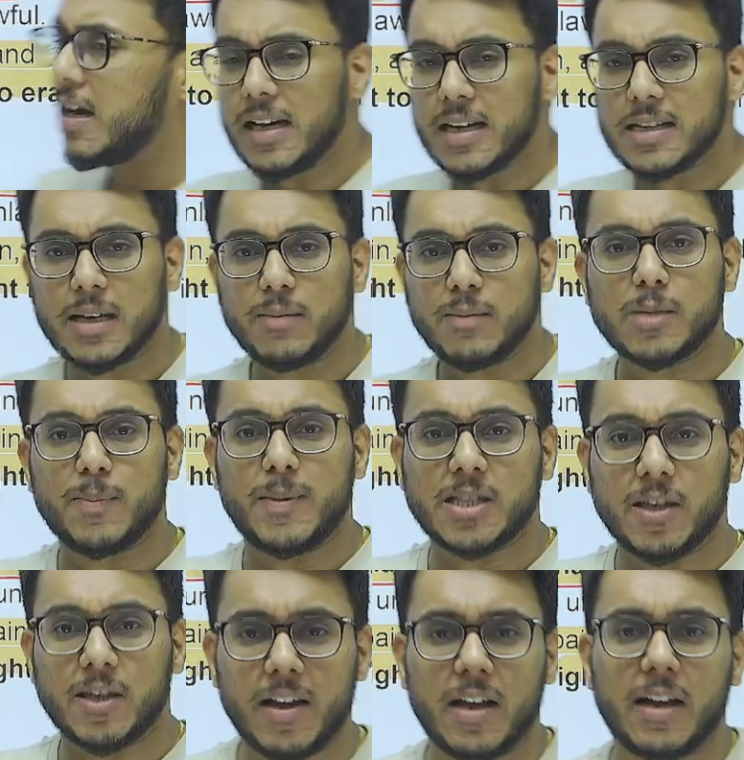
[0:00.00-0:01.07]
some
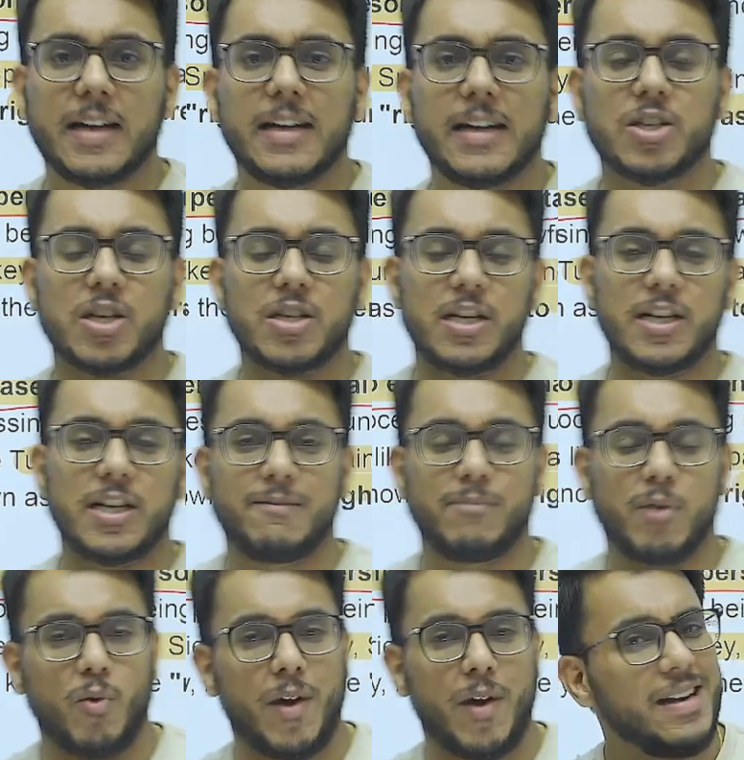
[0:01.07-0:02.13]
specific conditions. It have
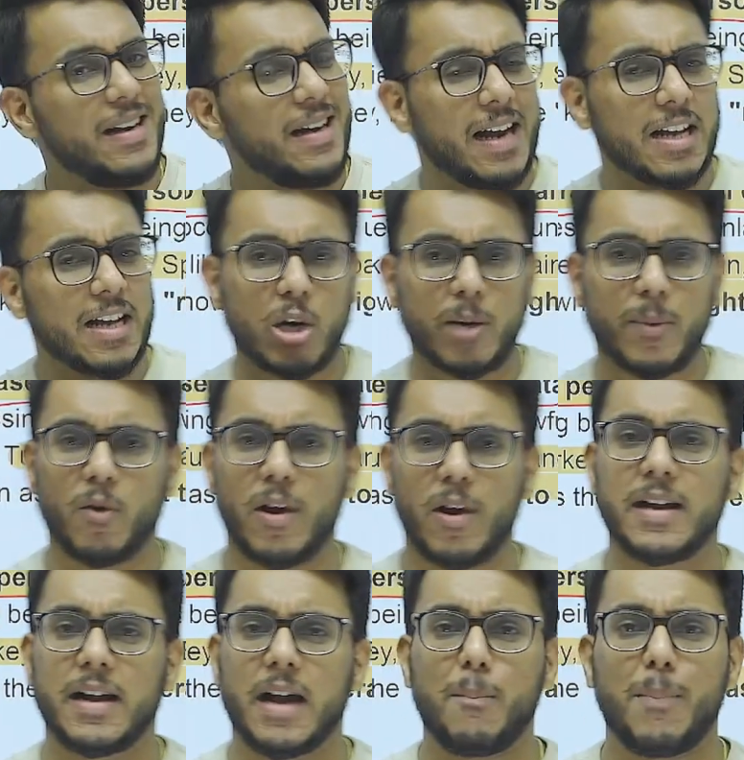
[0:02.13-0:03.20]
provided, it has not provided a
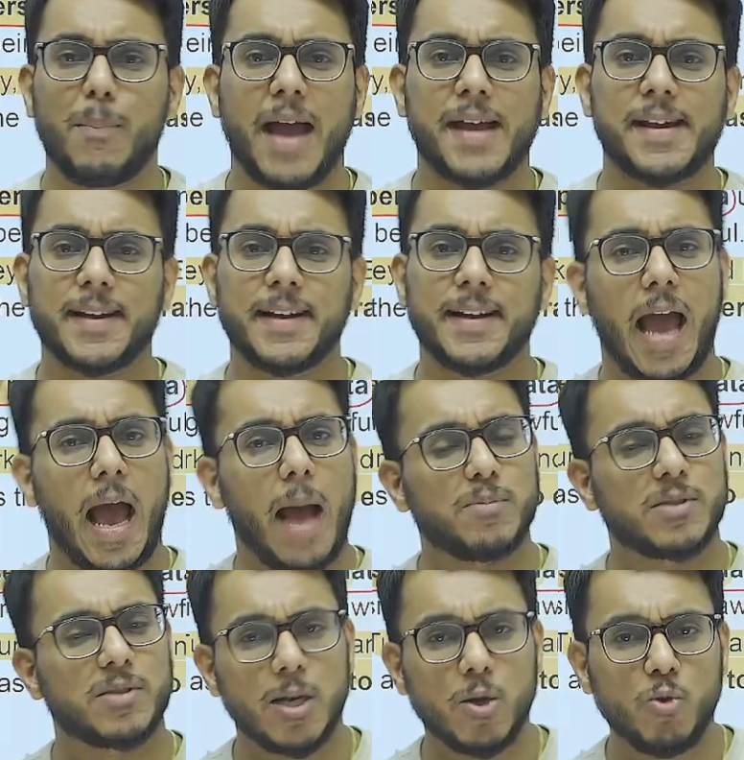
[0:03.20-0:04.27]
blanket
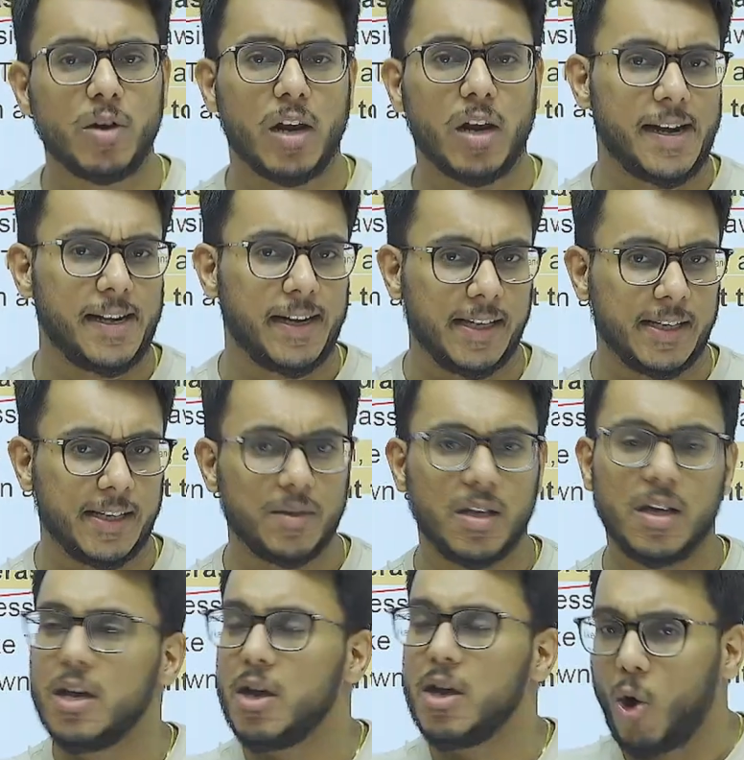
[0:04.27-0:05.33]
absolute right here.
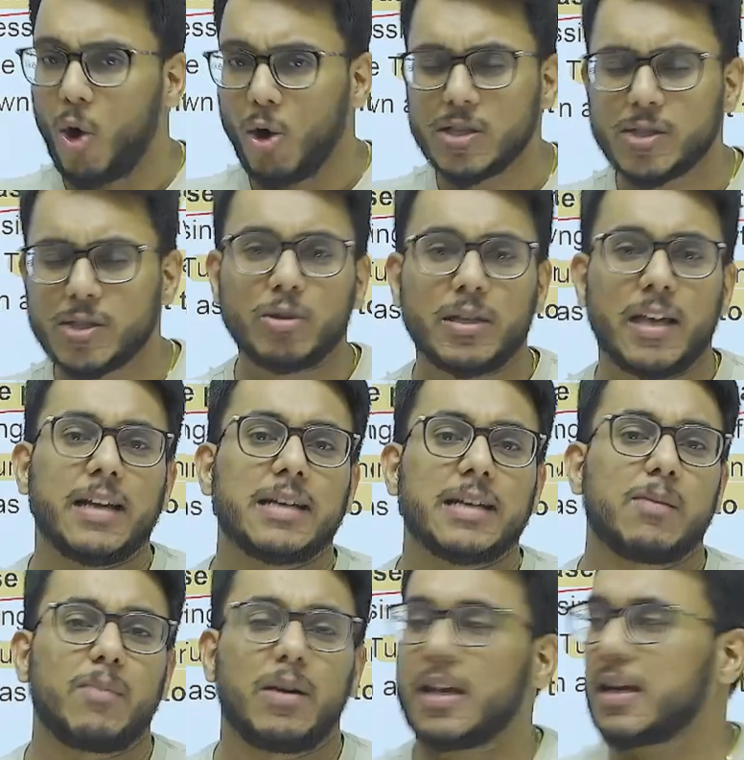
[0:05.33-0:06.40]
Also, there are some
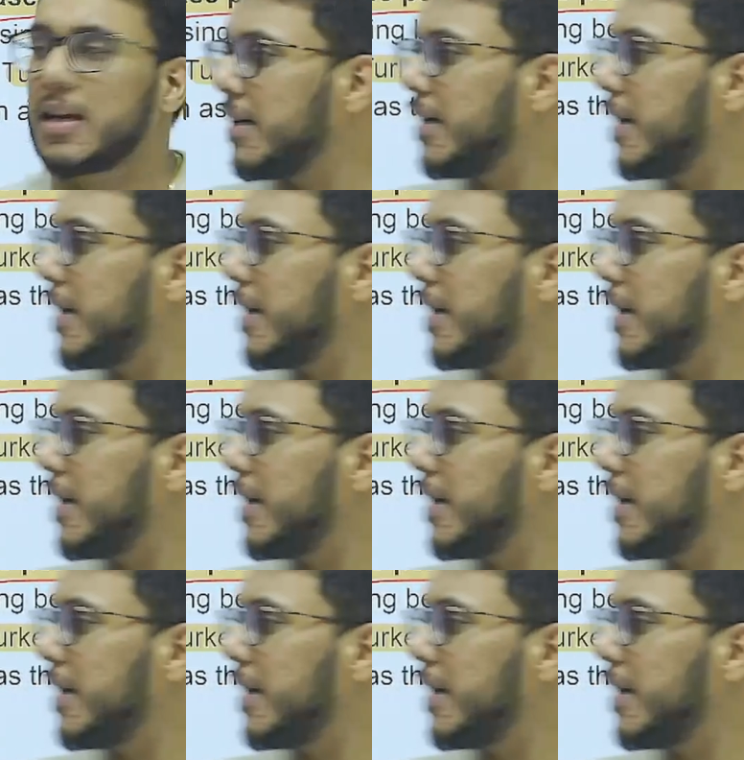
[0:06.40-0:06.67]
other countries